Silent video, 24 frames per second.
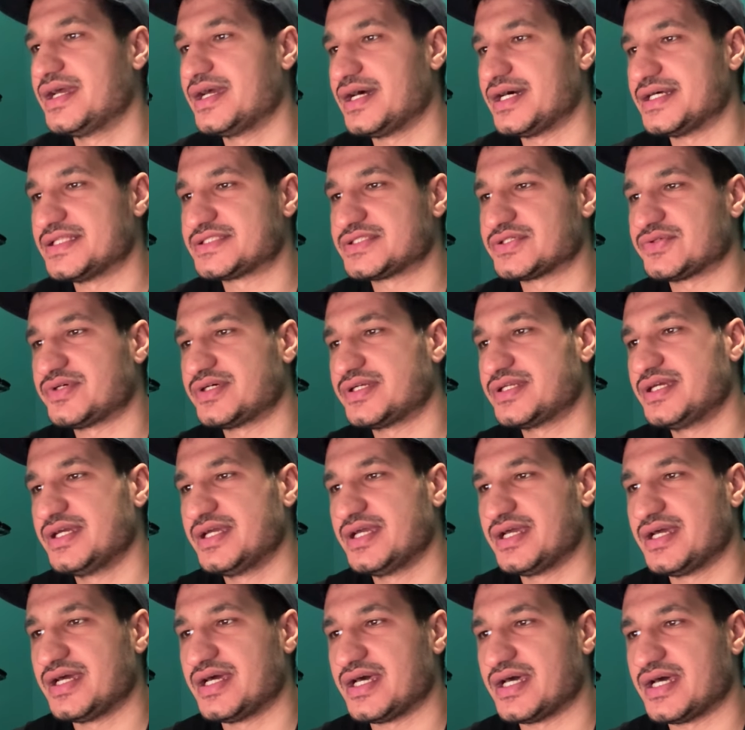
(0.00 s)
and so on,
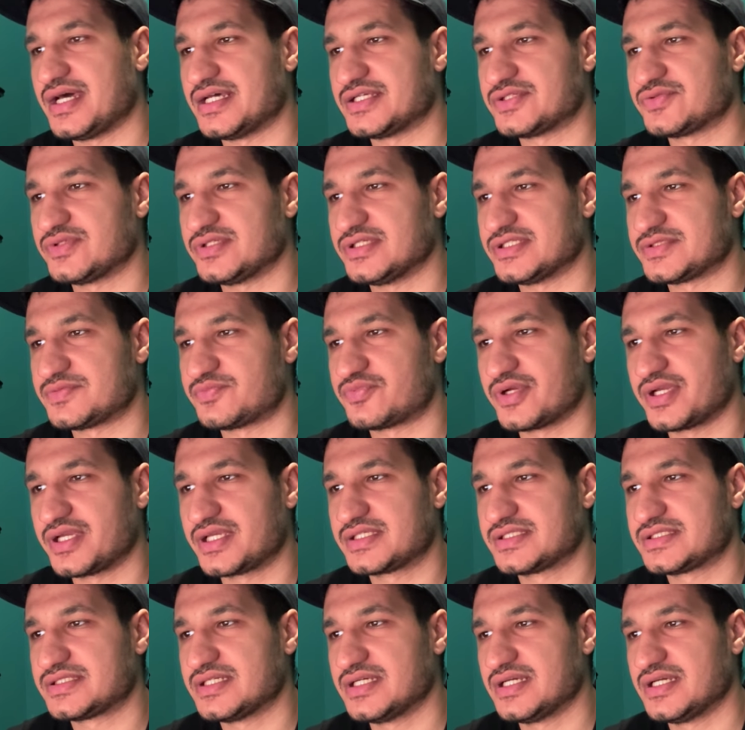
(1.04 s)
as well as
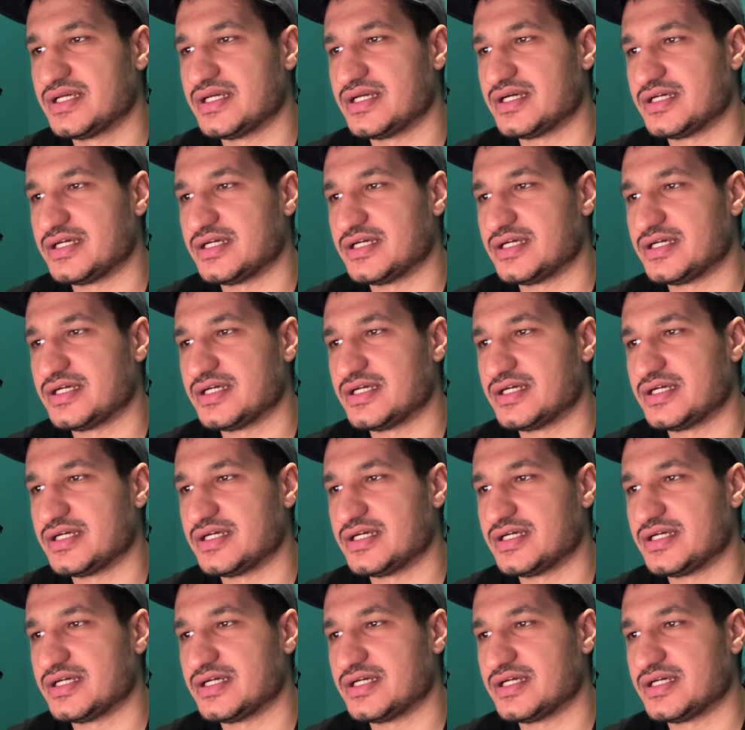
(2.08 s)
brakes.